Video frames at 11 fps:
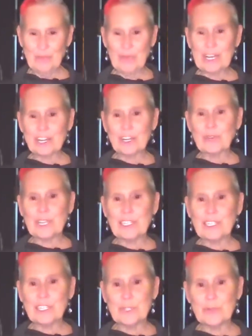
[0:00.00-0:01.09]
we are
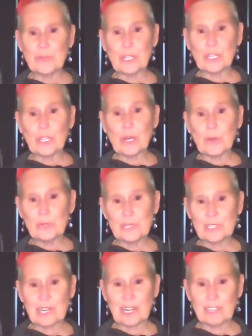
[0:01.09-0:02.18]
going to
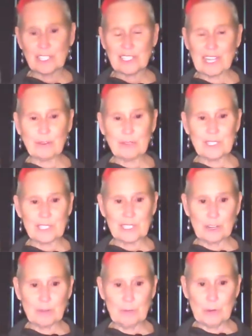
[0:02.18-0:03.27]
close our sacred
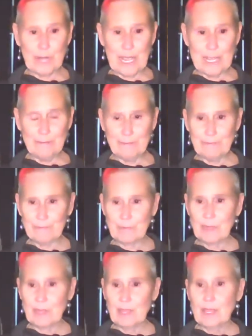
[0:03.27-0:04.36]
ceremony
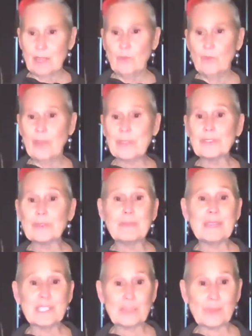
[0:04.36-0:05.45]
with the
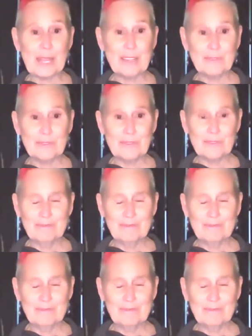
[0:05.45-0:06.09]
peace wave.